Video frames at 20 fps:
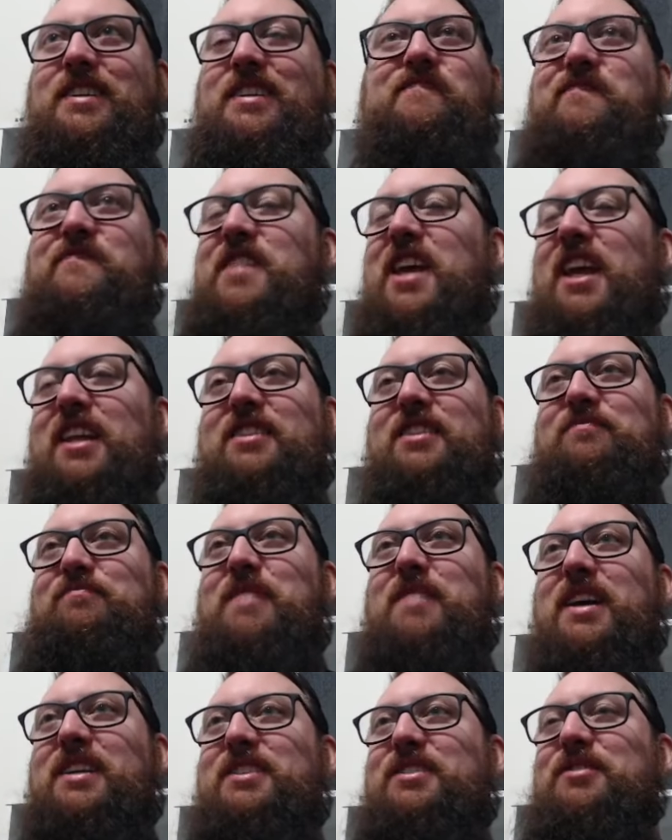It
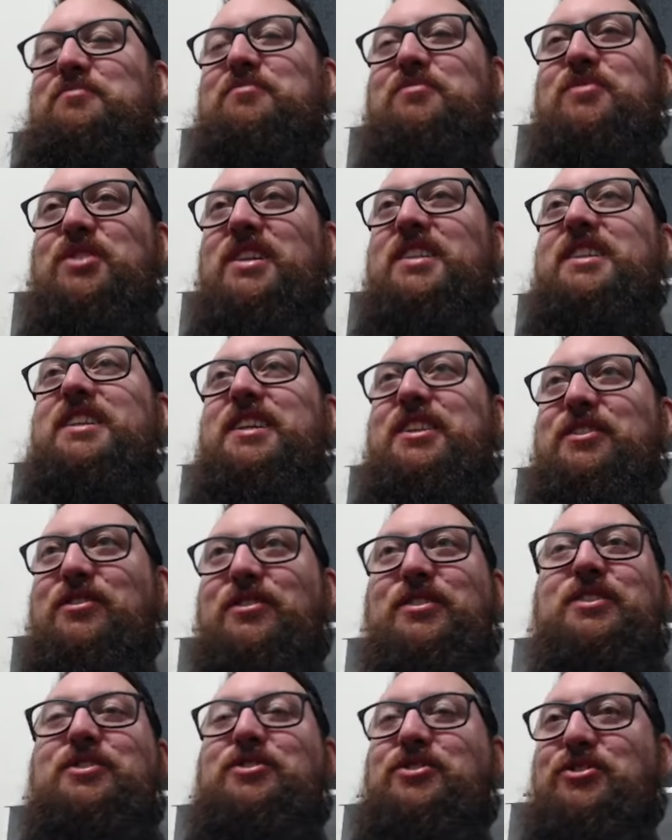makes them really good
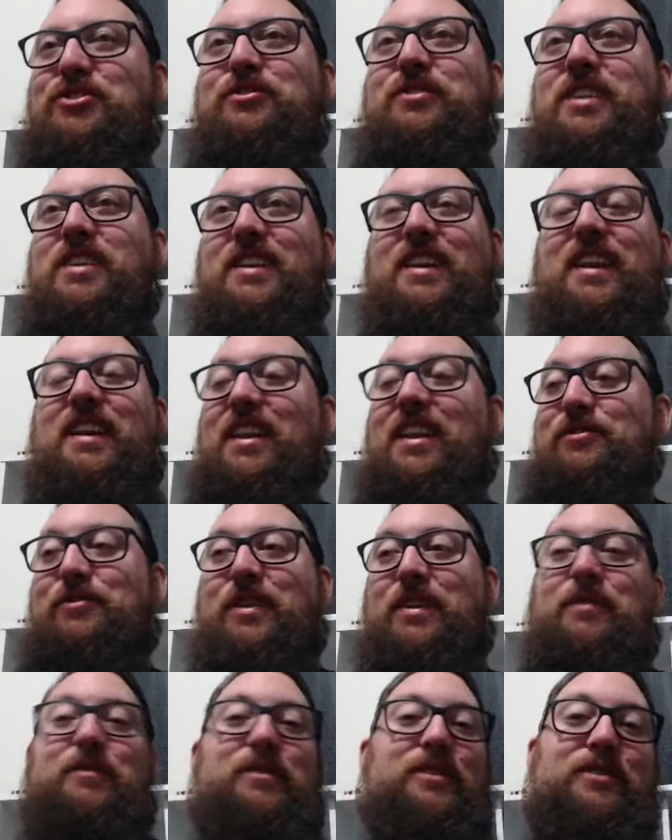at shooting, and that's what
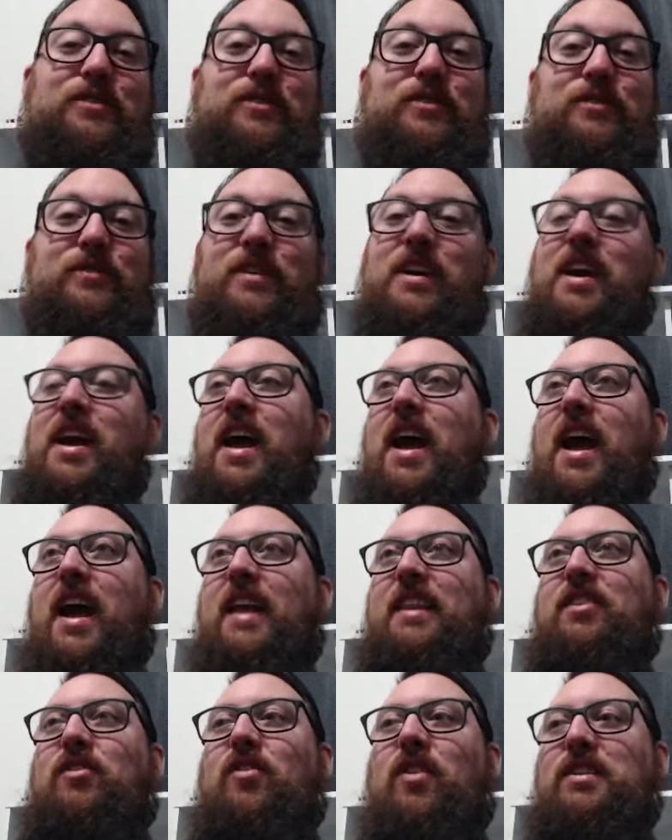they want to do. And
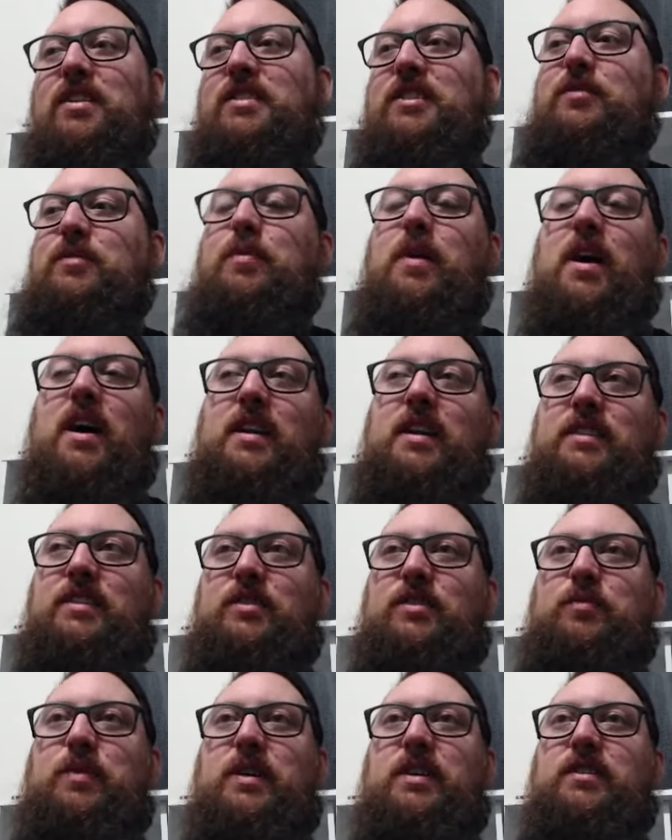the craziest part is
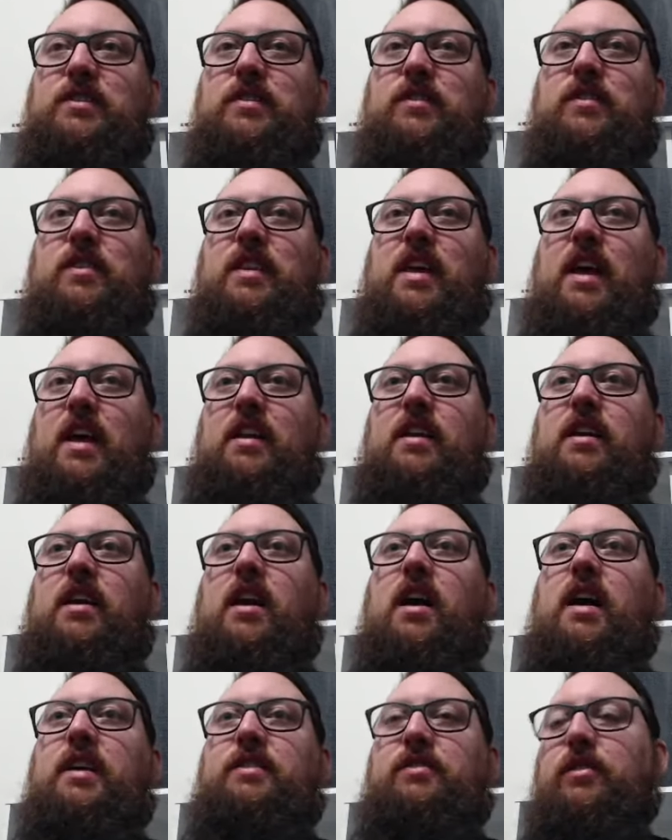because they've got that,
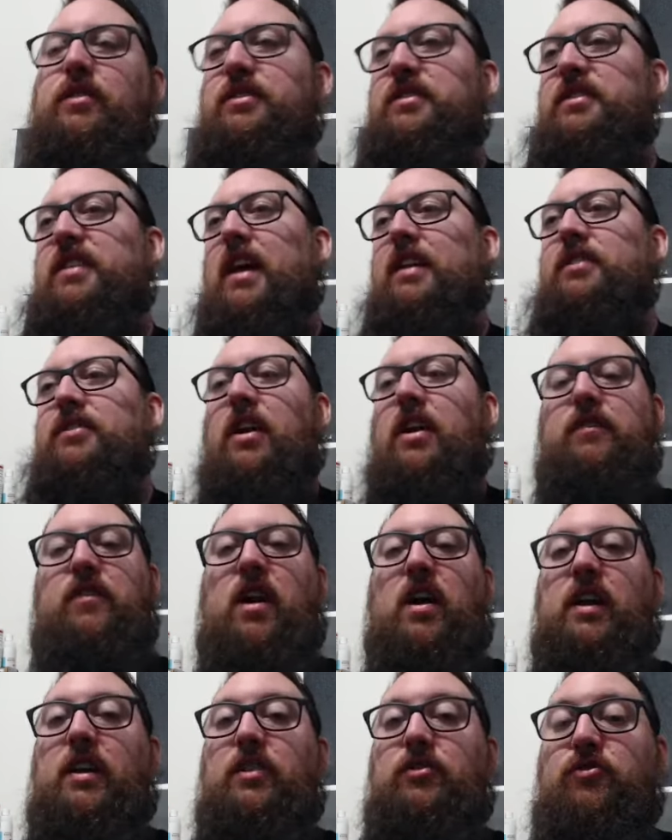as long as it's outside of
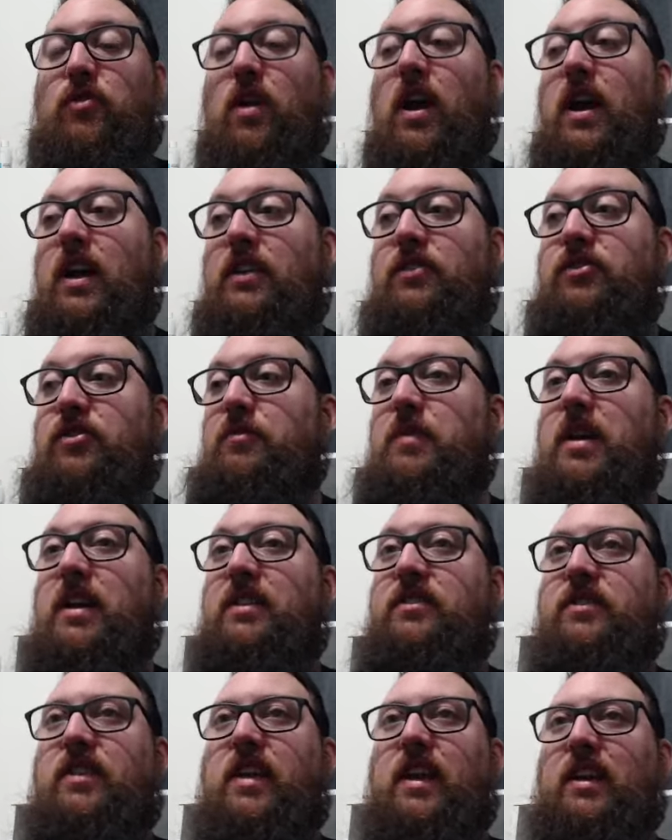9-inch range, it means
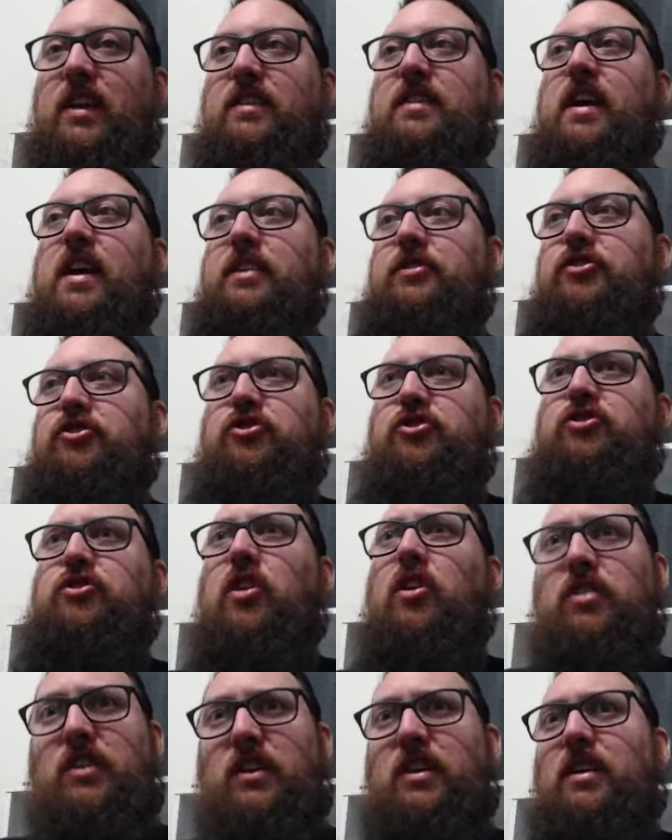that they can take
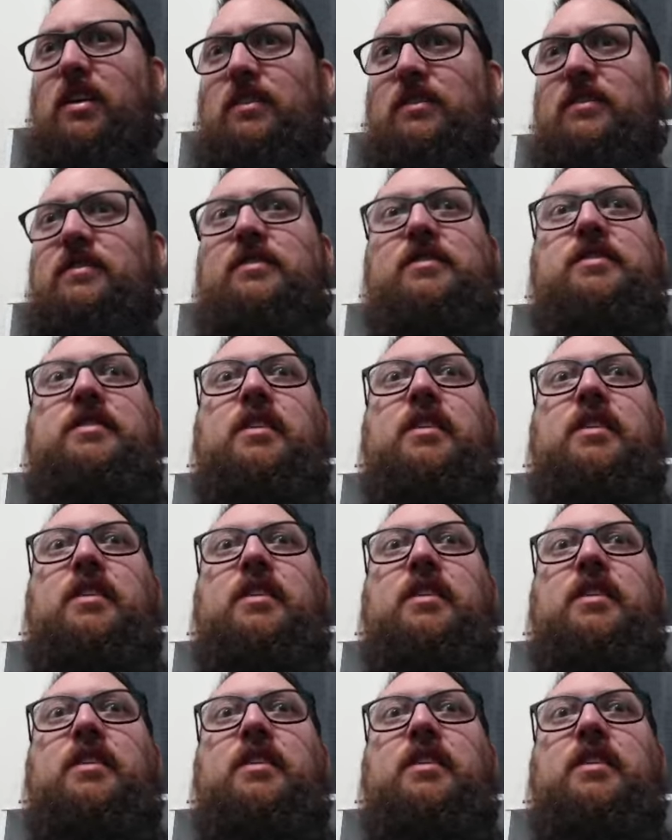shotguns